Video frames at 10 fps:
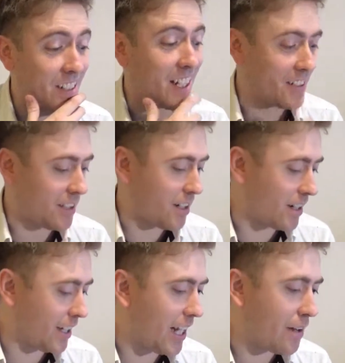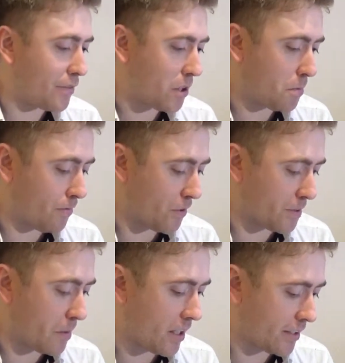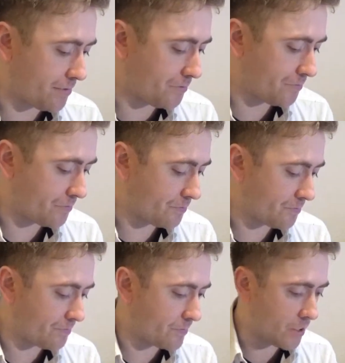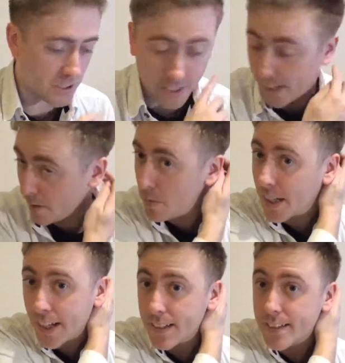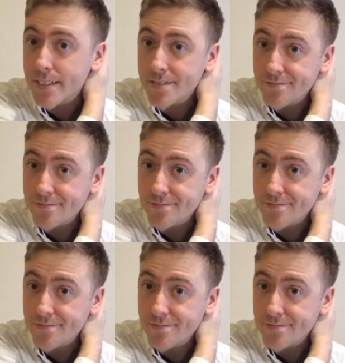Yeah, alright, laugh it up, fuzzball. Good game, I guess.